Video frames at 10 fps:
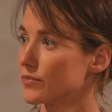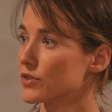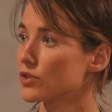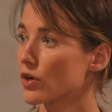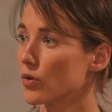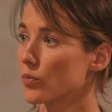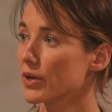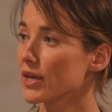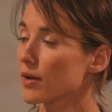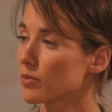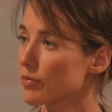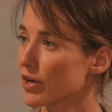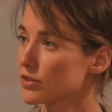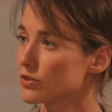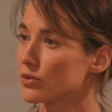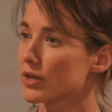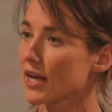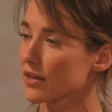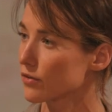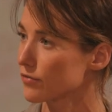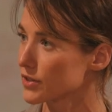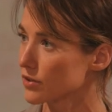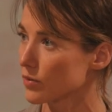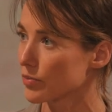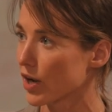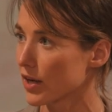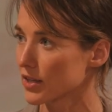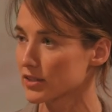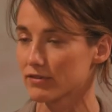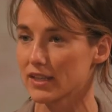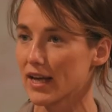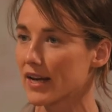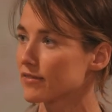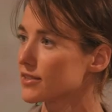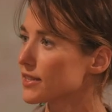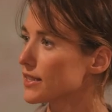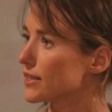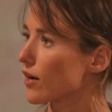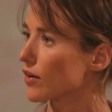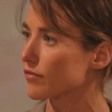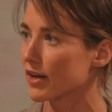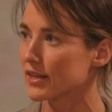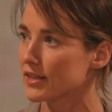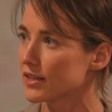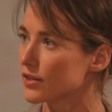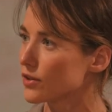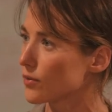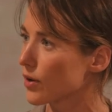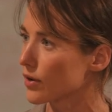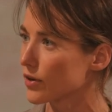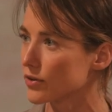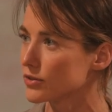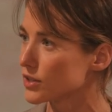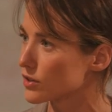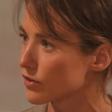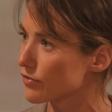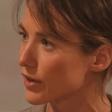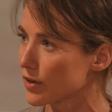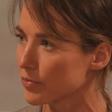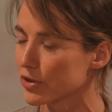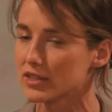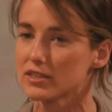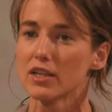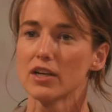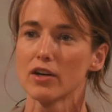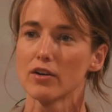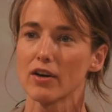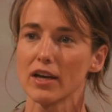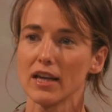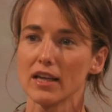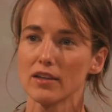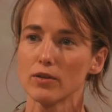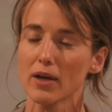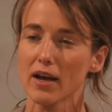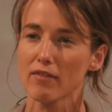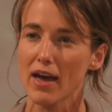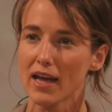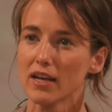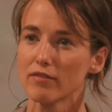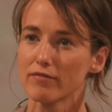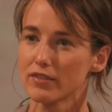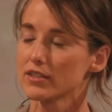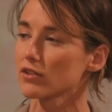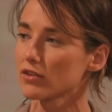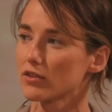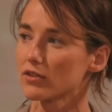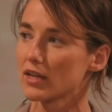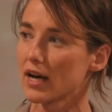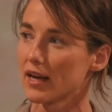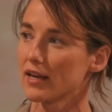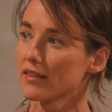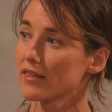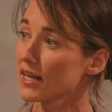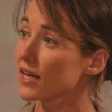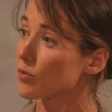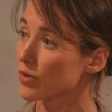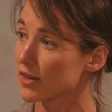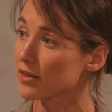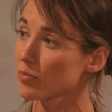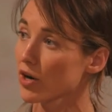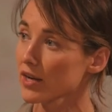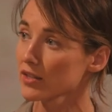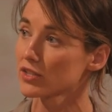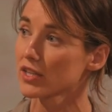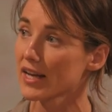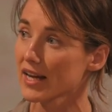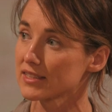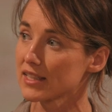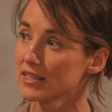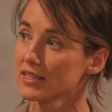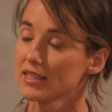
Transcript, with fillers: So we enable brands to connect their physical products via NFC, RFID, QR code, digital fingerprint, right? You can have any physical thing within the product to connect it.